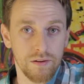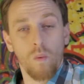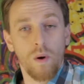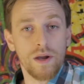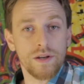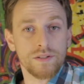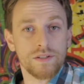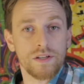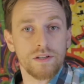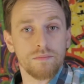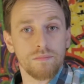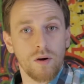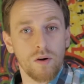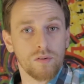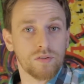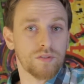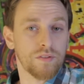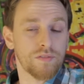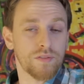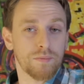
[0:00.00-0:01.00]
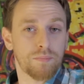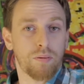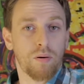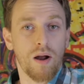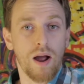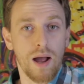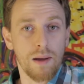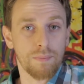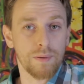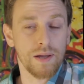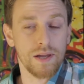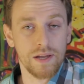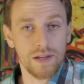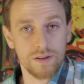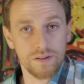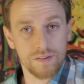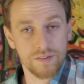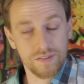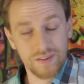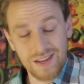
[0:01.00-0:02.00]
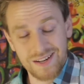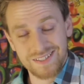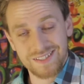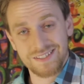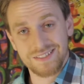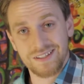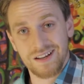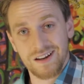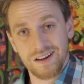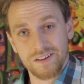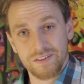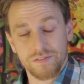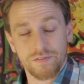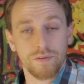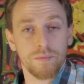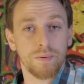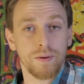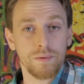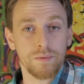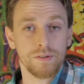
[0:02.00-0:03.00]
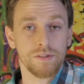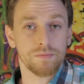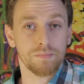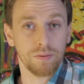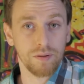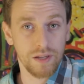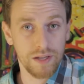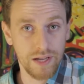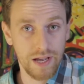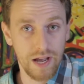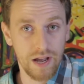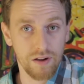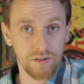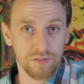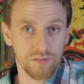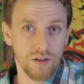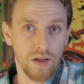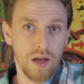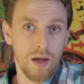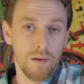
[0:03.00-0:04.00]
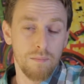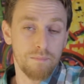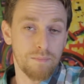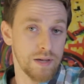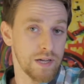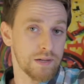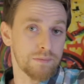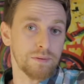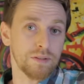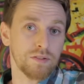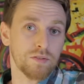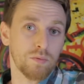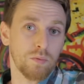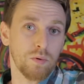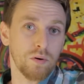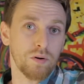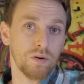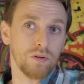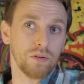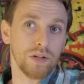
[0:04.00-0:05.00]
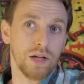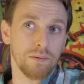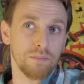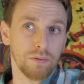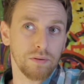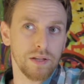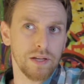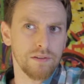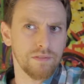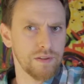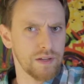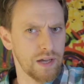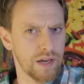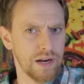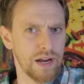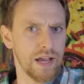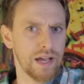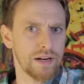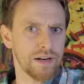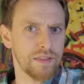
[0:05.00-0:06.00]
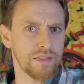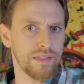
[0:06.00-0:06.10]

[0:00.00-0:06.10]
Wayne did most of the prop and set designs for Pee-wee's Playhouse, Beekman's World, I believe he had a hand in